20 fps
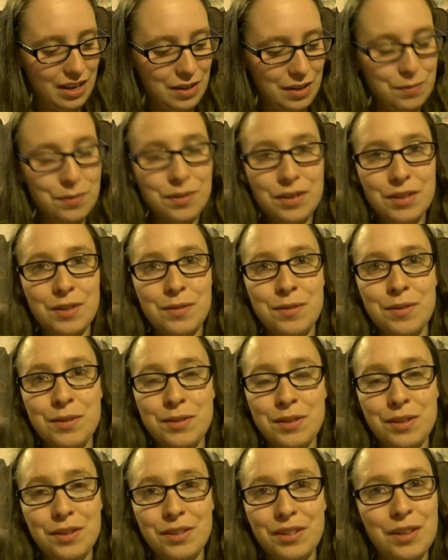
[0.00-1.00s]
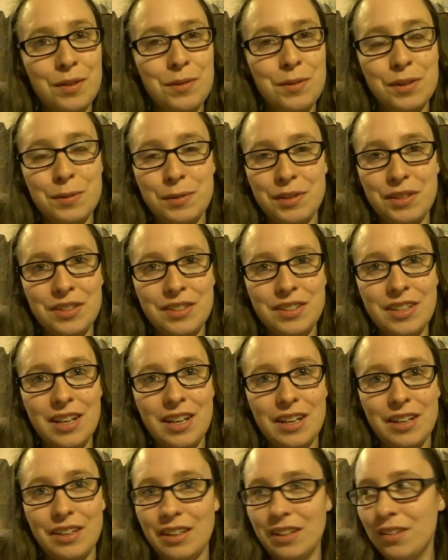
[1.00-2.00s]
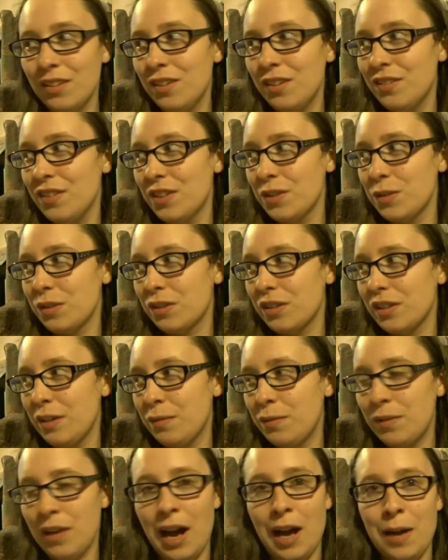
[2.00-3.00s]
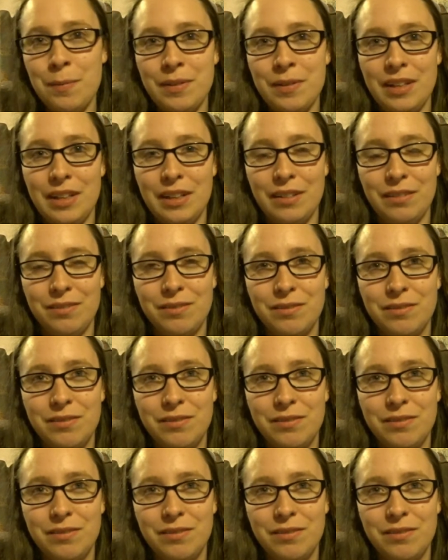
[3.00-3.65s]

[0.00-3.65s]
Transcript: It was a good day. Like, a lot of things were happening.